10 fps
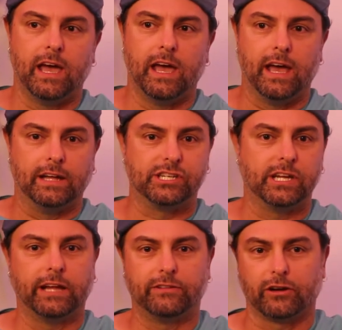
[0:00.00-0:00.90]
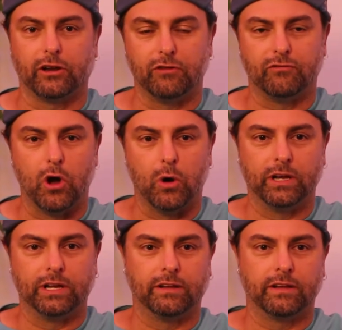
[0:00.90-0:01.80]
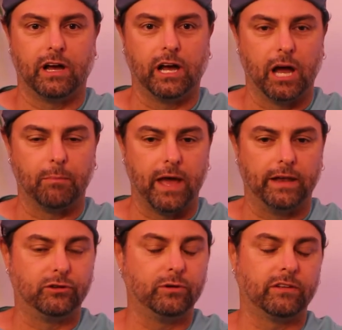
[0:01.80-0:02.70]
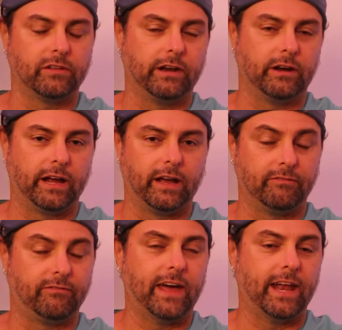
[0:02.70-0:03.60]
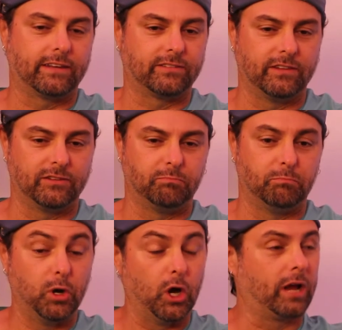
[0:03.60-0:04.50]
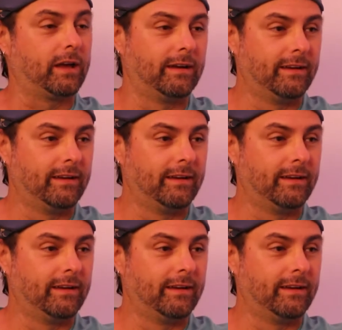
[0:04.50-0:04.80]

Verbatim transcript: And she and I had talked on the phone and hung up. And two days later, I got FedEx this book,